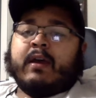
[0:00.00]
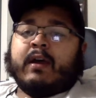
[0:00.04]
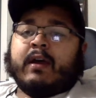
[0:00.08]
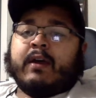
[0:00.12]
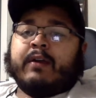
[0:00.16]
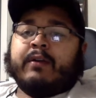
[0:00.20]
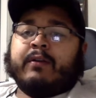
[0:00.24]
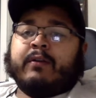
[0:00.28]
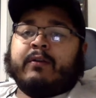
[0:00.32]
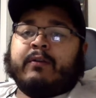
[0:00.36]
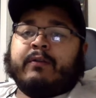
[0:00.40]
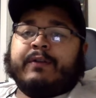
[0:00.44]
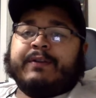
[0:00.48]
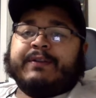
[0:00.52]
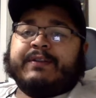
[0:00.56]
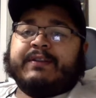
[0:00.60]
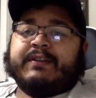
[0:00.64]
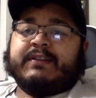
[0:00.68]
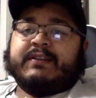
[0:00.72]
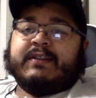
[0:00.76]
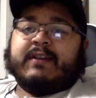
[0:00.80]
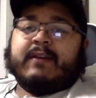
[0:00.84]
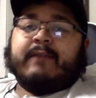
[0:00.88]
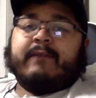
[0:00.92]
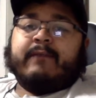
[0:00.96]
I know this
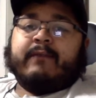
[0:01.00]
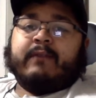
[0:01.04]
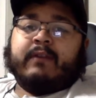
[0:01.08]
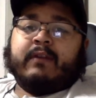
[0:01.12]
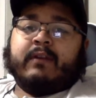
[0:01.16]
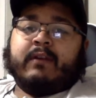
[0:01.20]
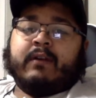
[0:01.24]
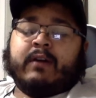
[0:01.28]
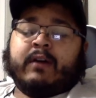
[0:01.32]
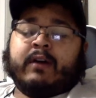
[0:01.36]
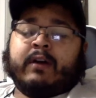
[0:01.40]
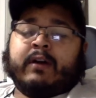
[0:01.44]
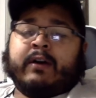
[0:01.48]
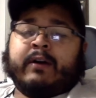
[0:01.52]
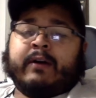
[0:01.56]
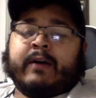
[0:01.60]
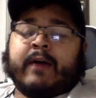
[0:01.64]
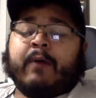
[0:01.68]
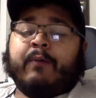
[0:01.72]
is definitely, uh,